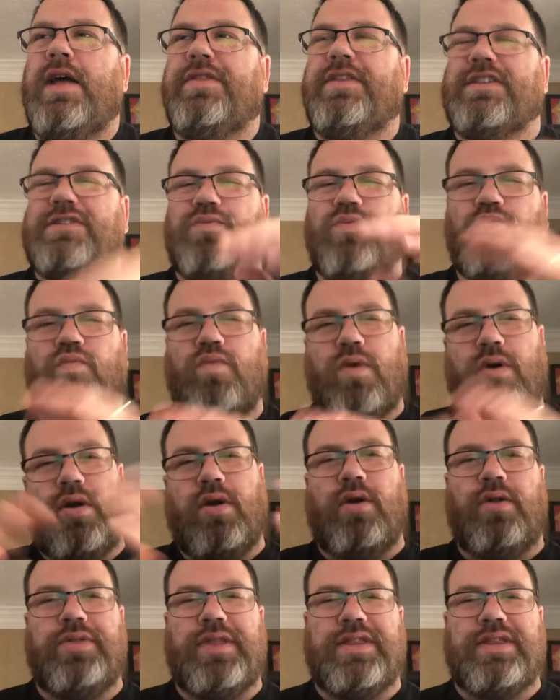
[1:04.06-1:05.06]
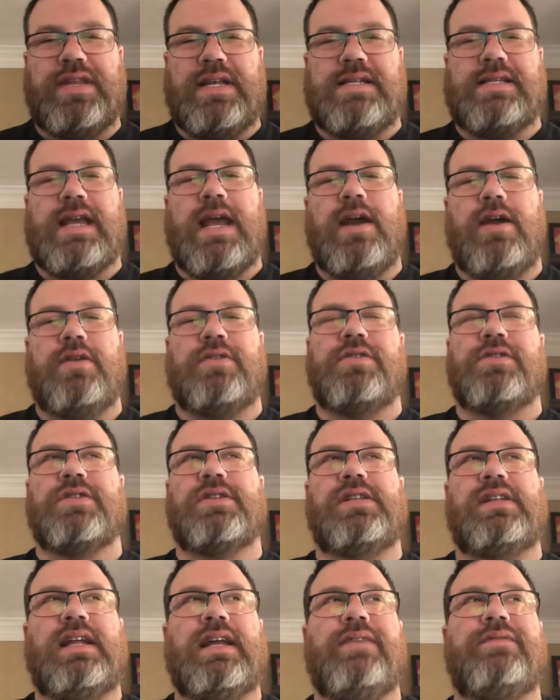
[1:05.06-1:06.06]
this world that these characters
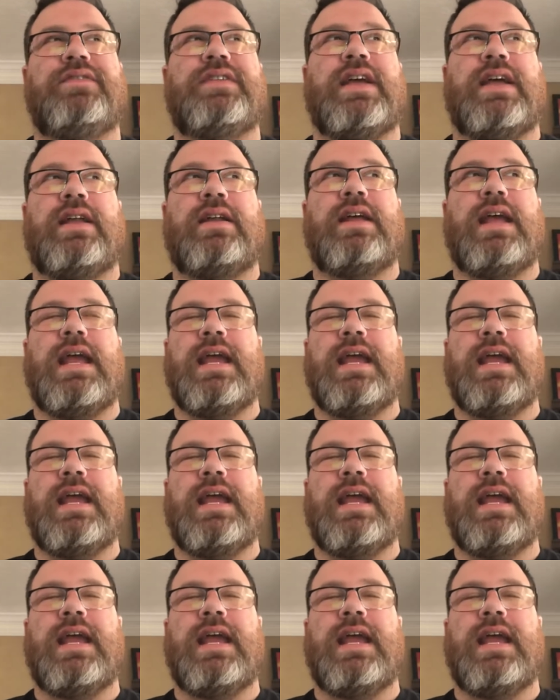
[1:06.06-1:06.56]
lived in.